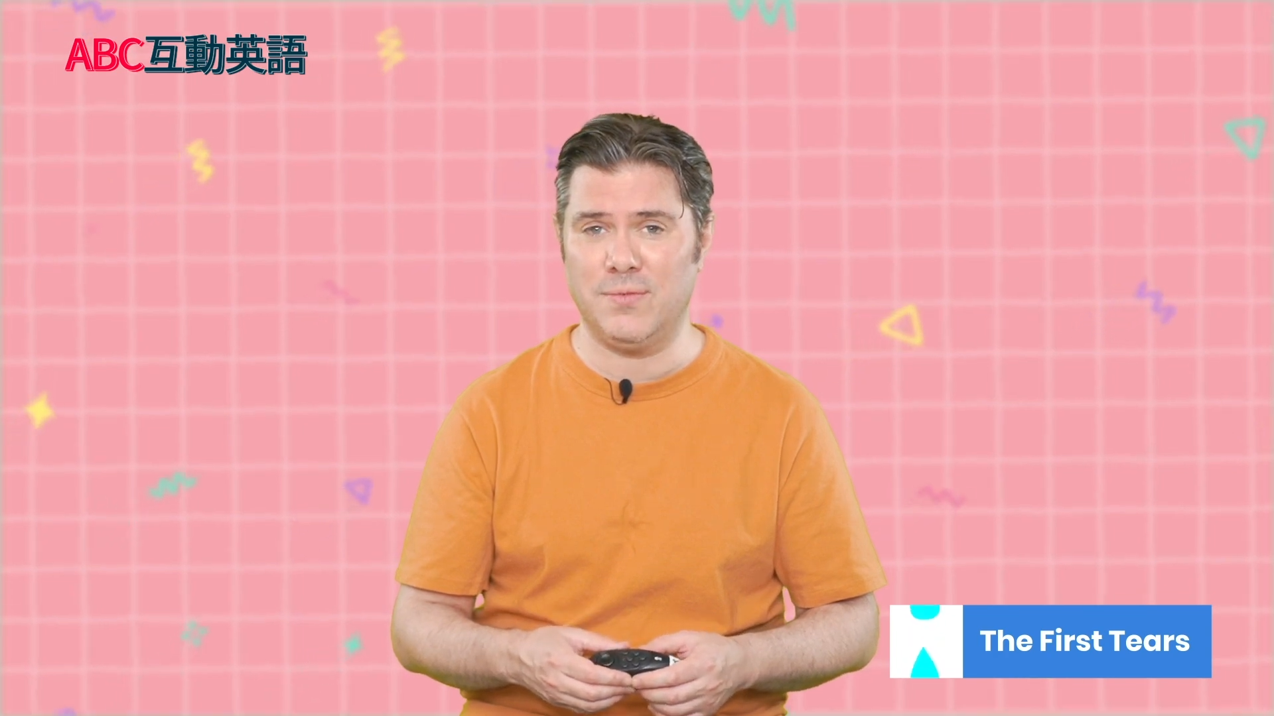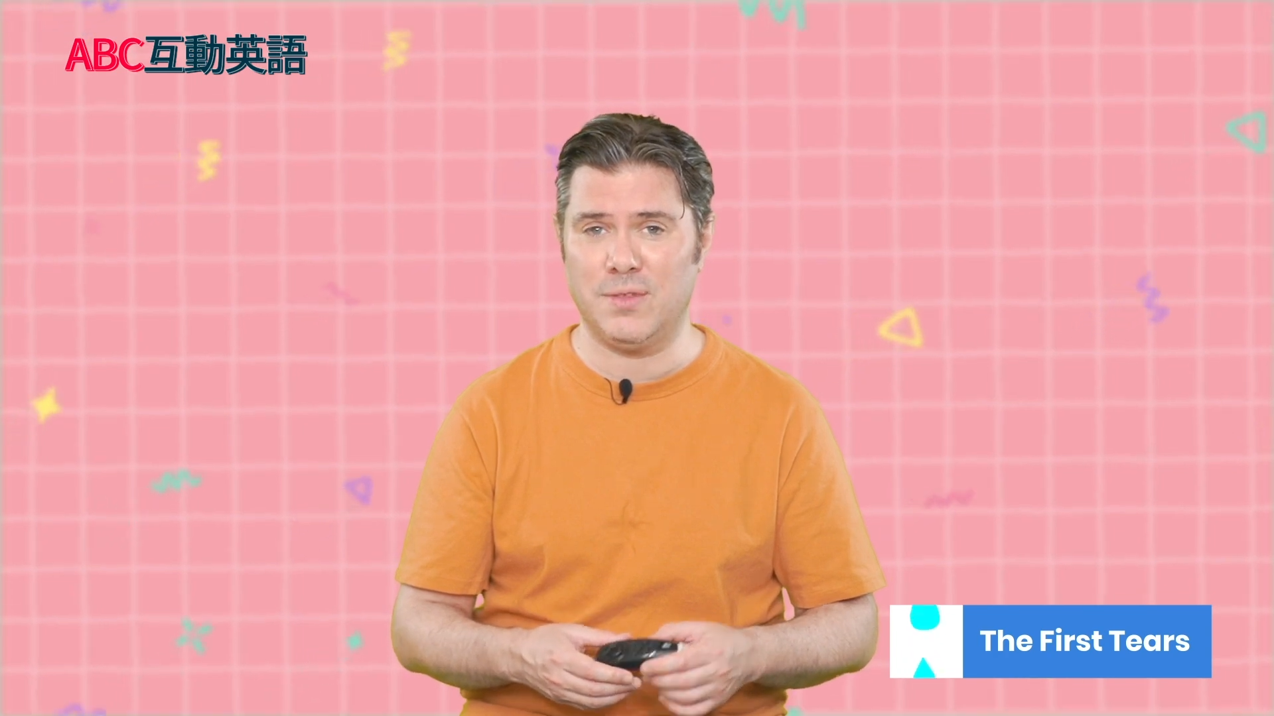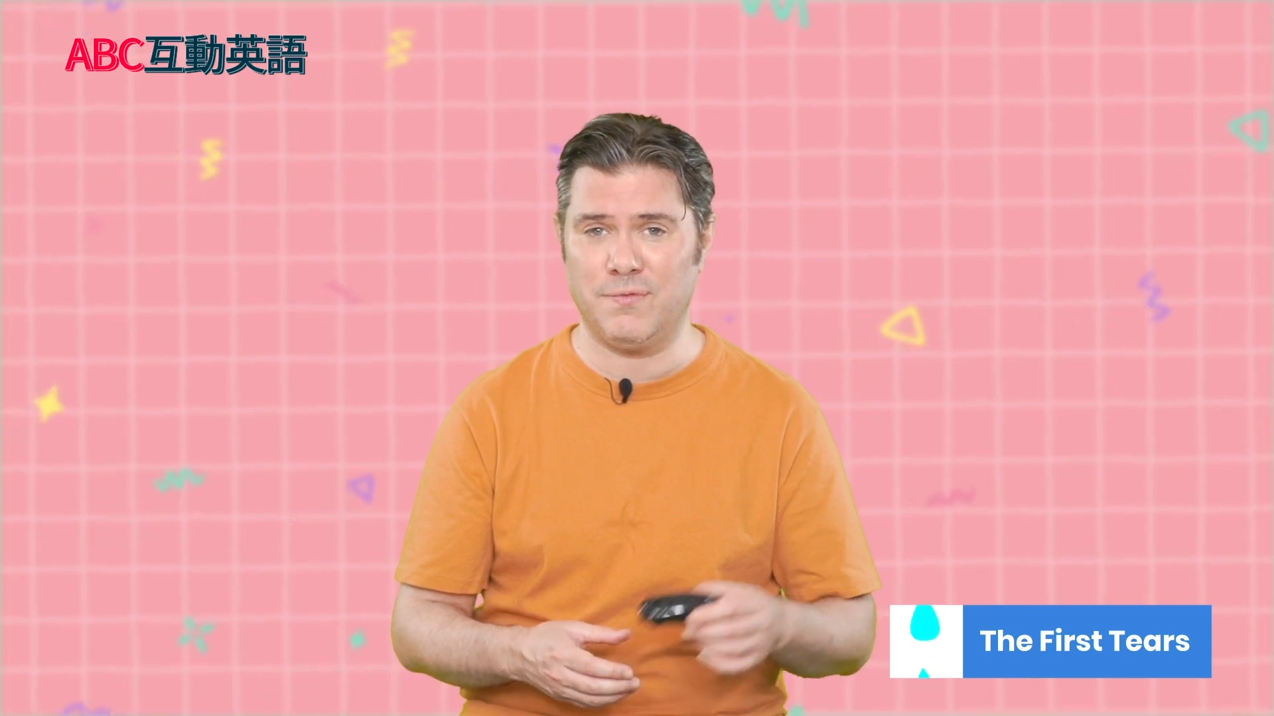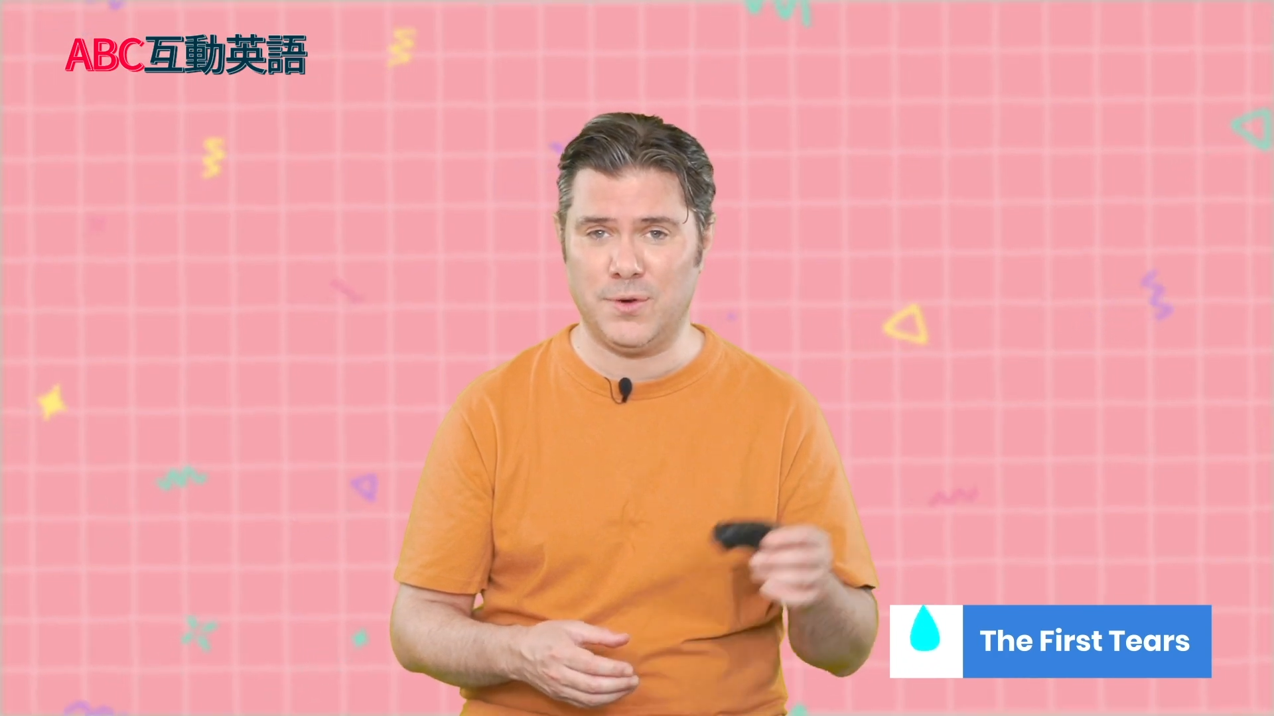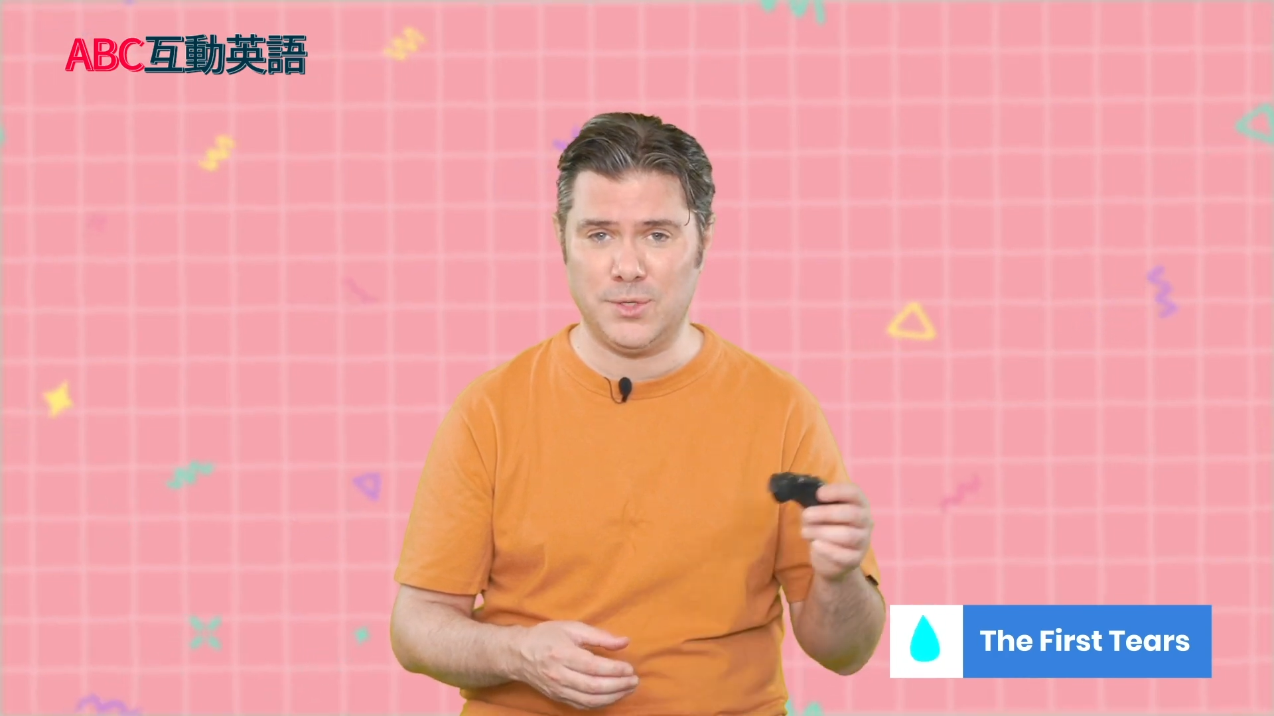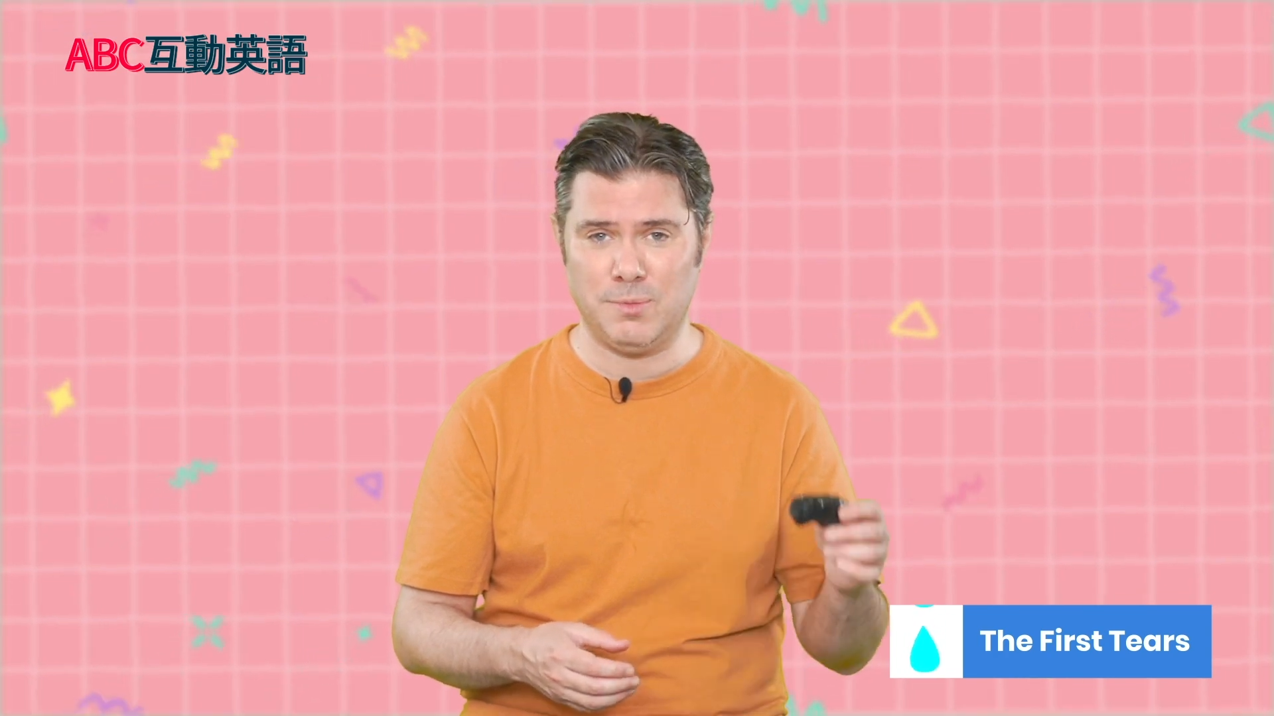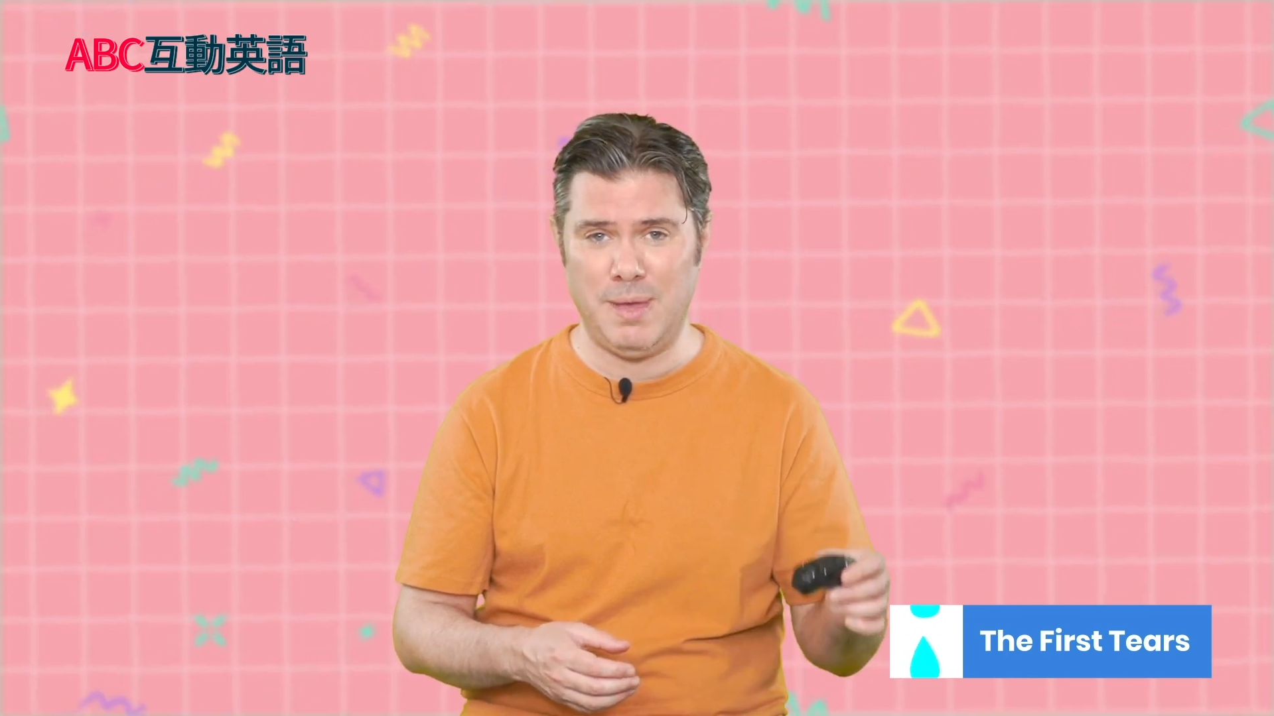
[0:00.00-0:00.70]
if the first